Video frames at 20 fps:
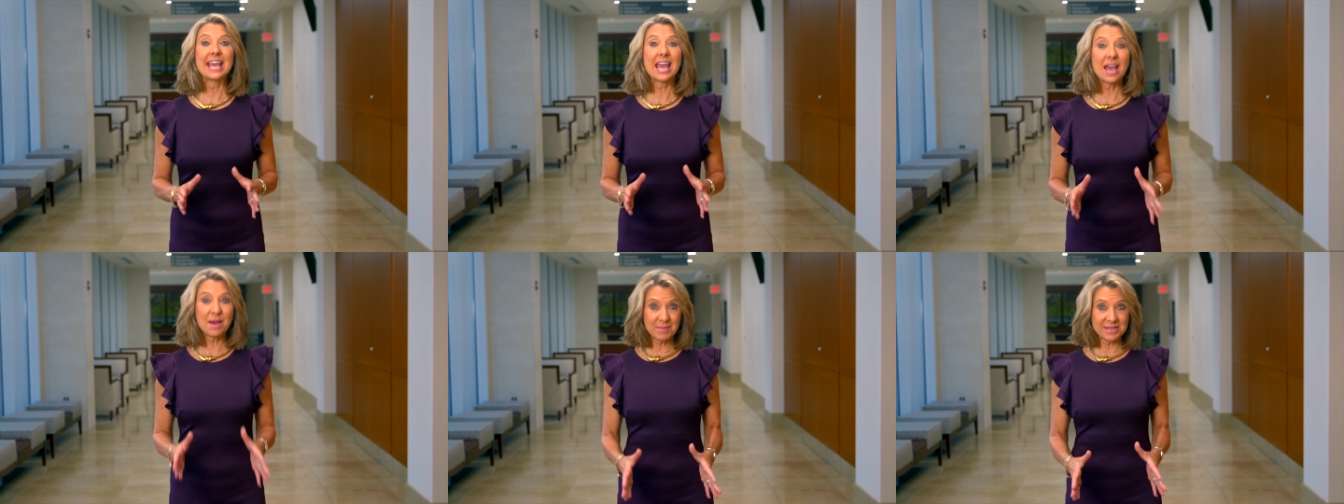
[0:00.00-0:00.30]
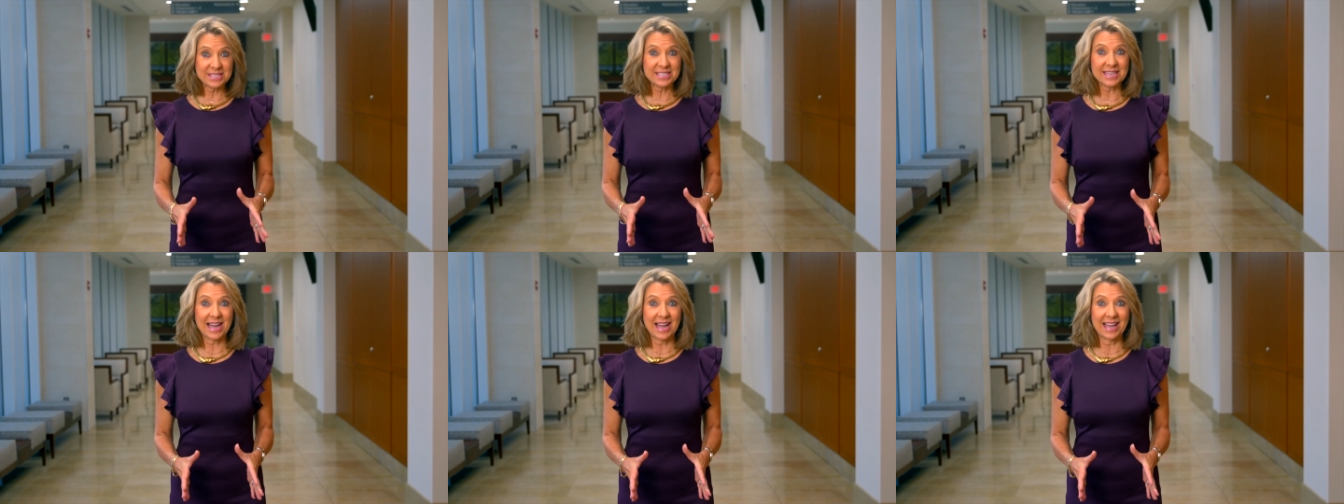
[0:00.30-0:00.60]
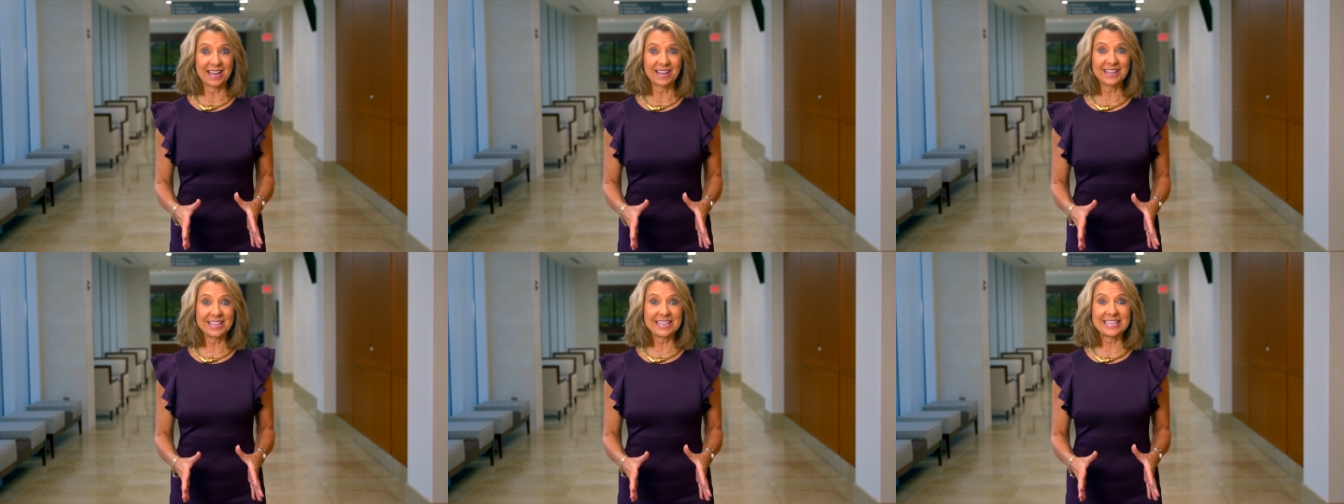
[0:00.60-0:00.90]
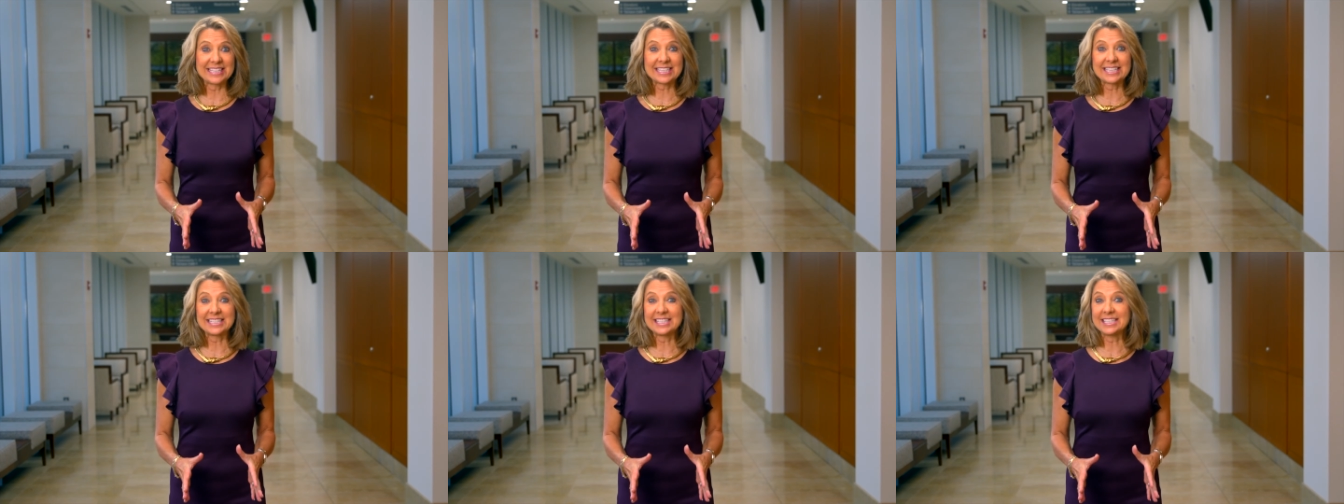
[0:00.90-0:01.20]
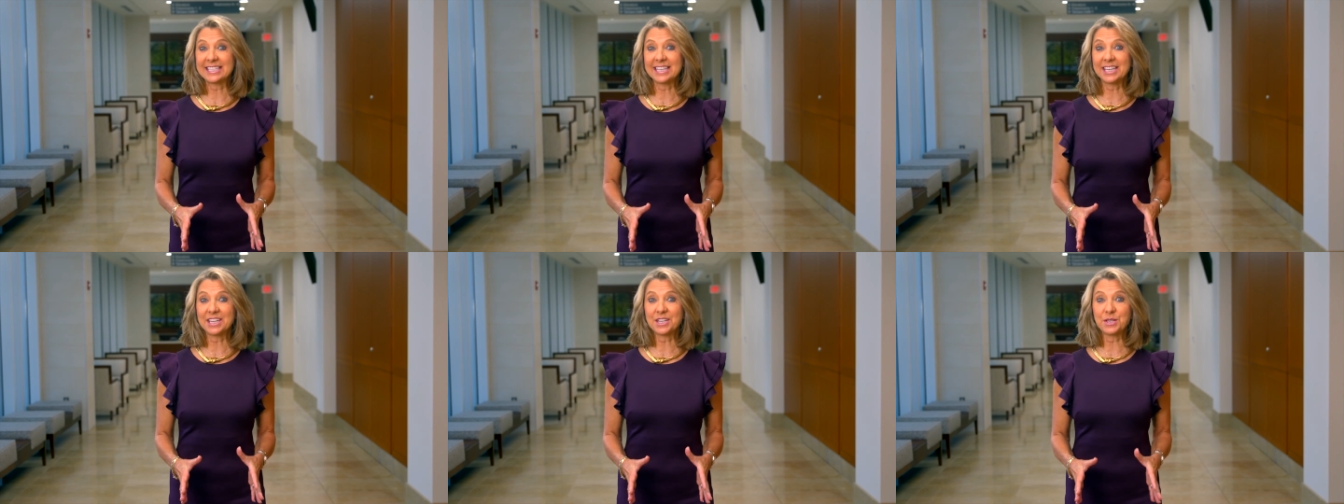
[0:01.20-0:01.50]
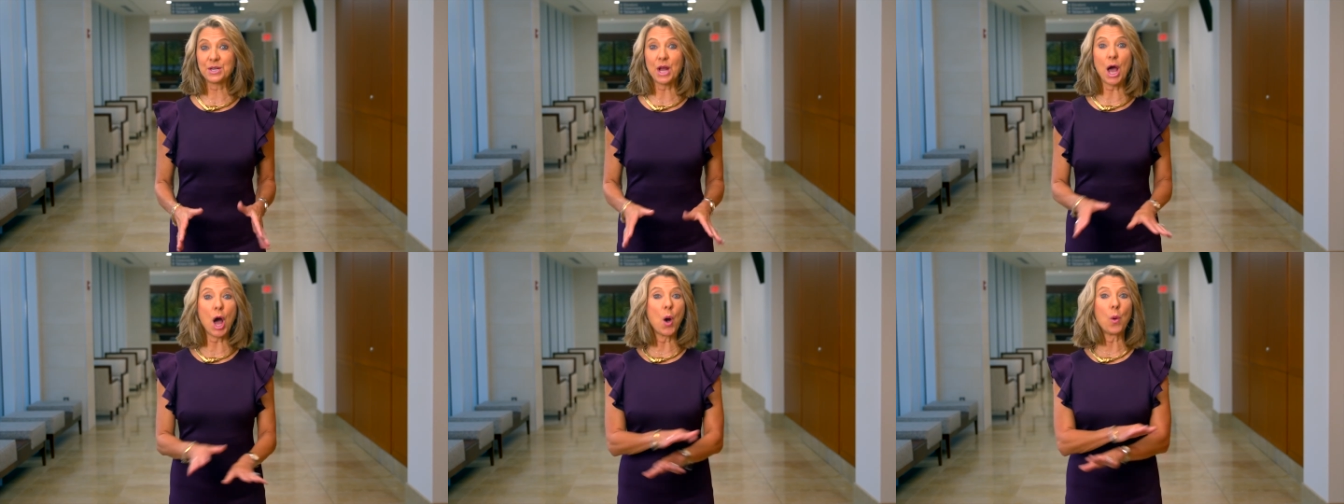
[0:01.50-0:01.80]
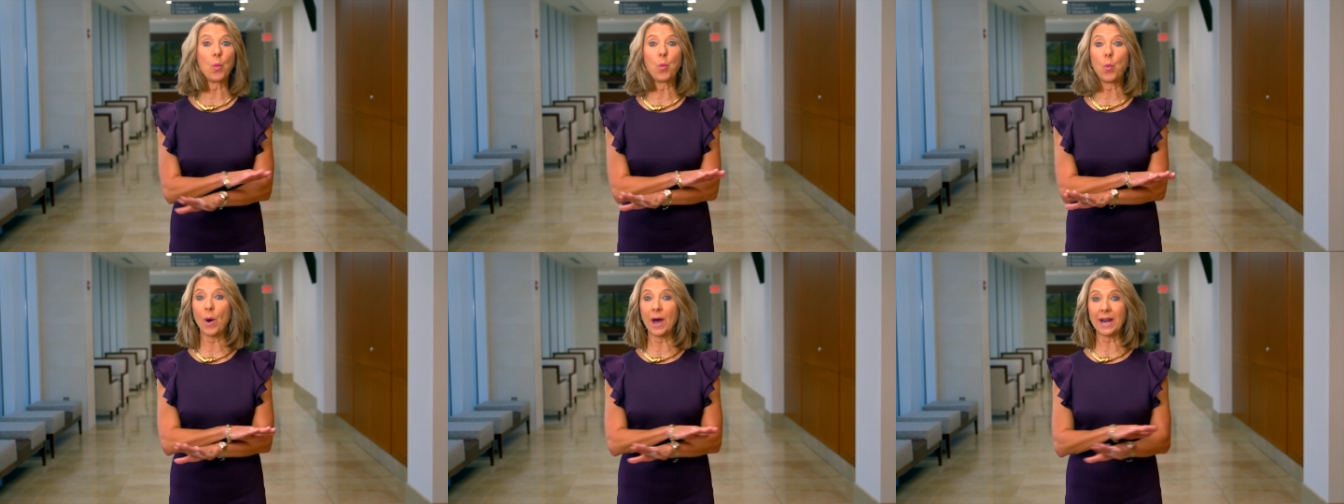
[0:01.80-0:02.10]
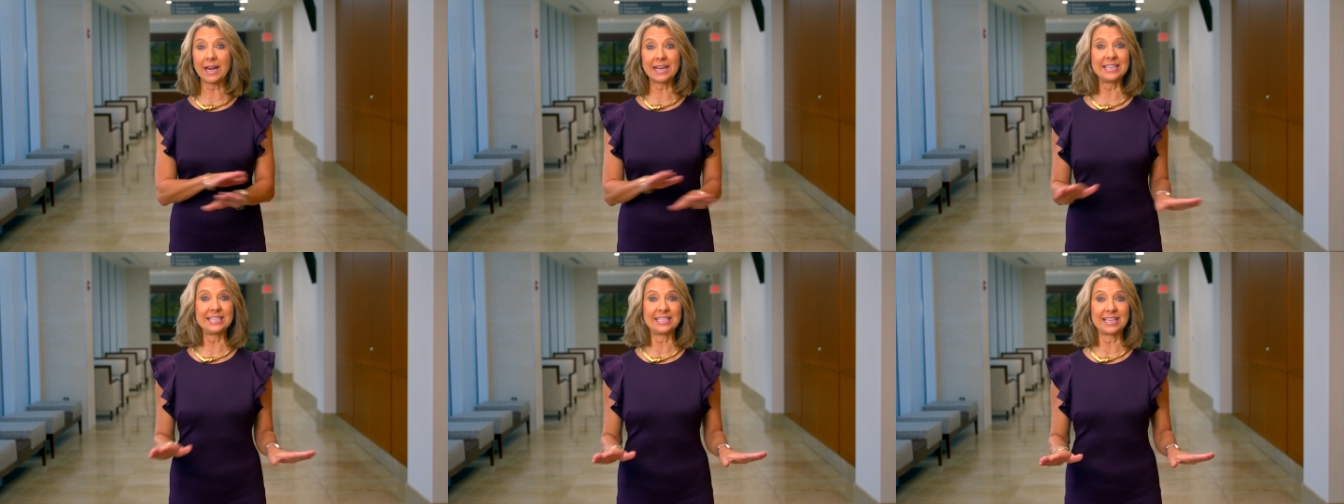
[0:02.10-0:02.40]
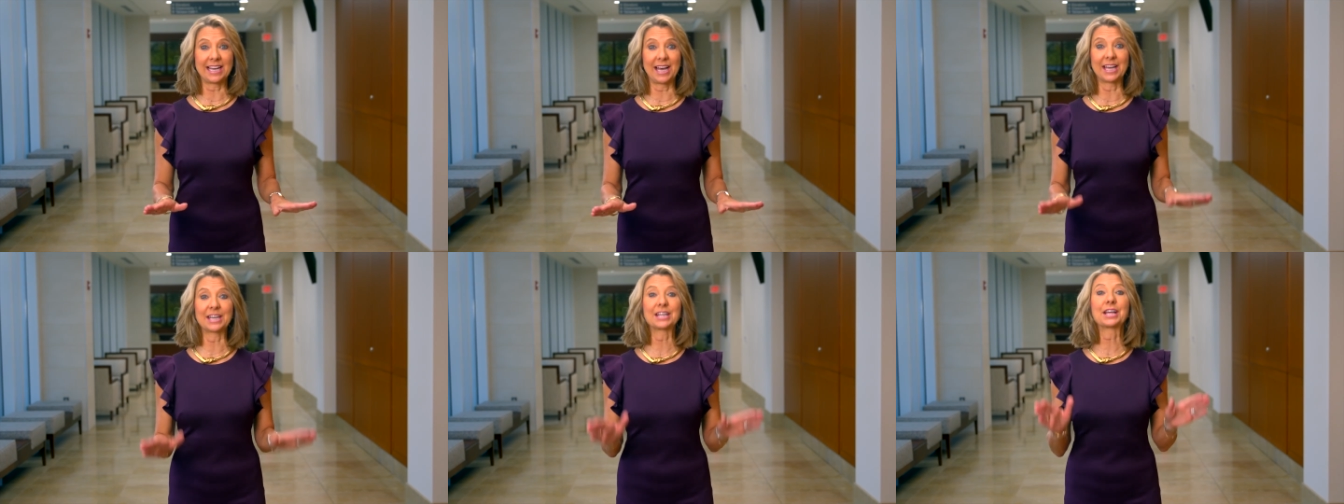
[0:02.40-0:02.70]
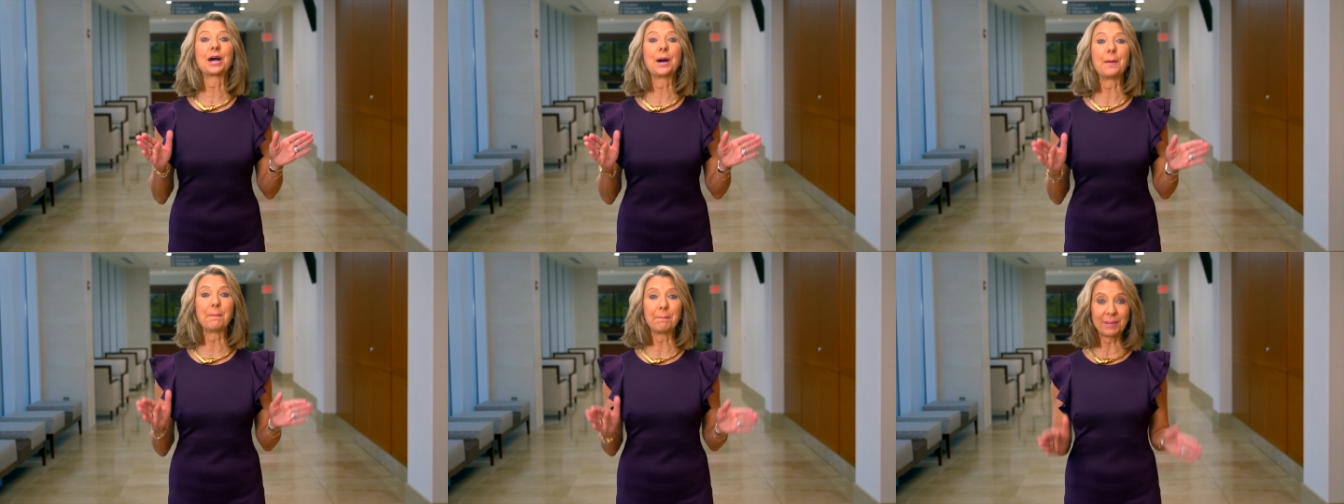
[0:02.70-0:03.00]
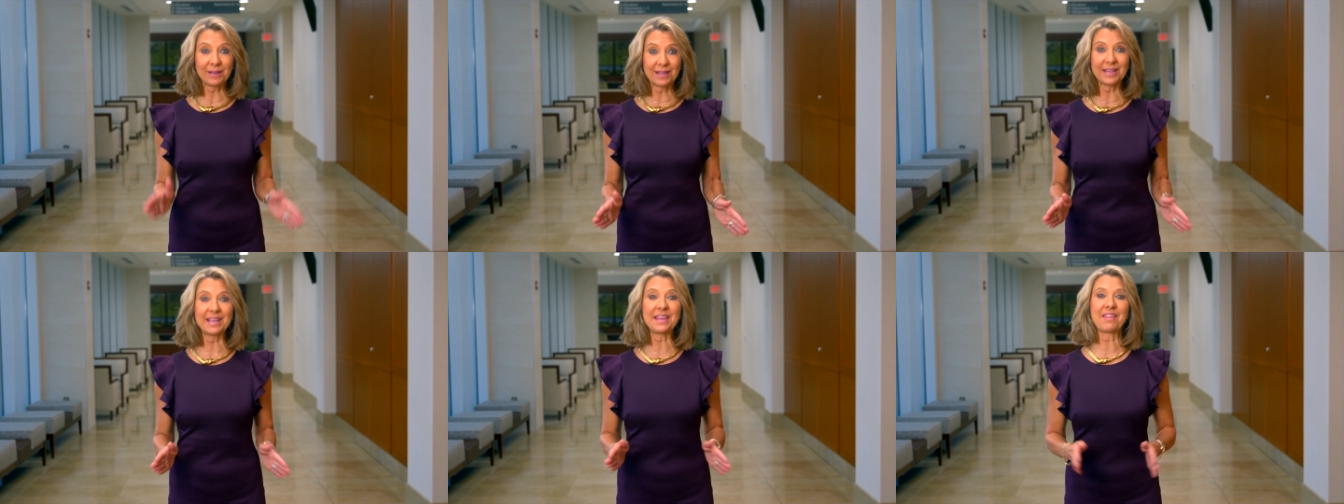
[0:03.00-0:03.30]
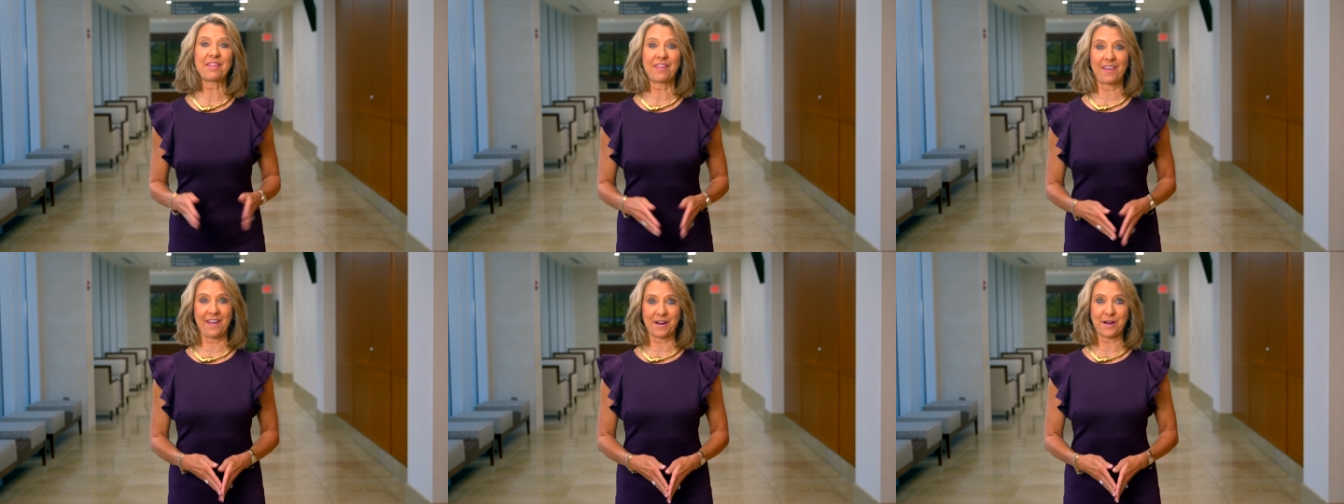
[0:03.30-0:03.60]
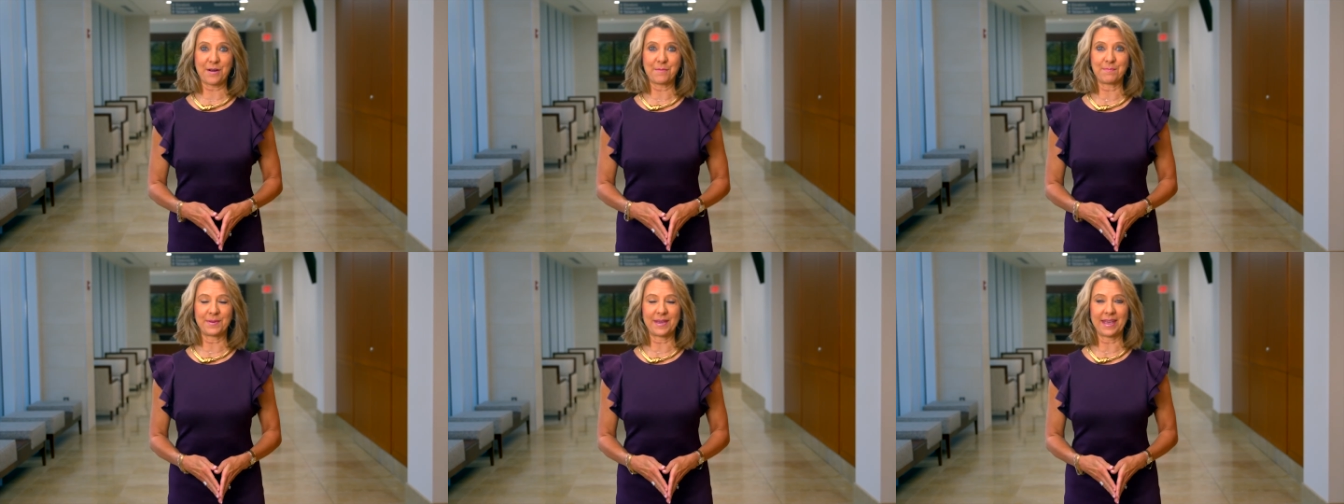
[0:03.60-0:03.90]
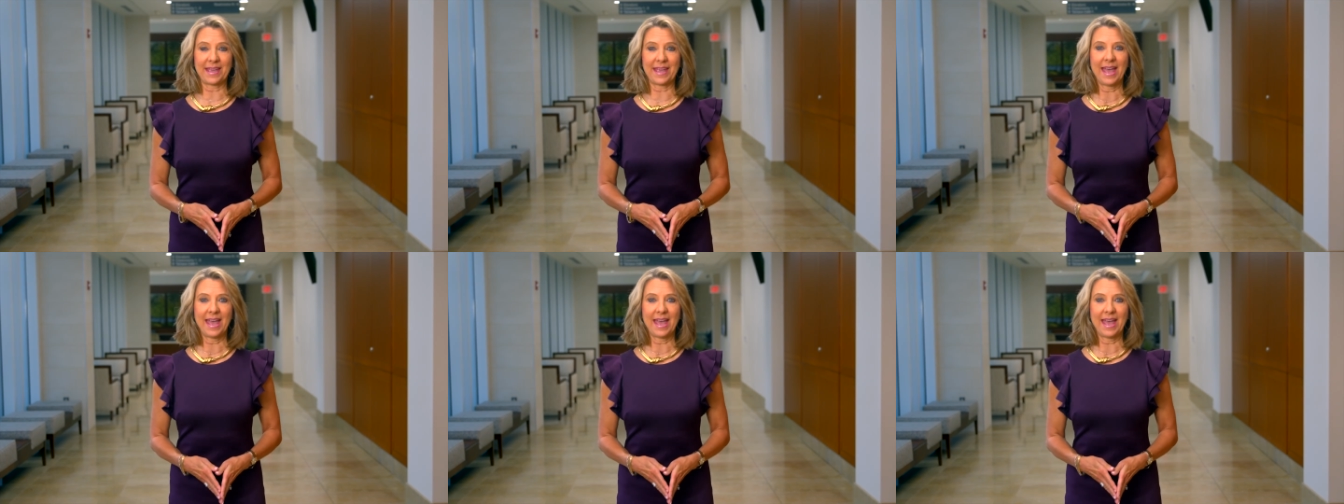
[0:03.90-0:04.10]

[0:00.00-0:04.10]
GammaTile is considered a one and done complete therapy,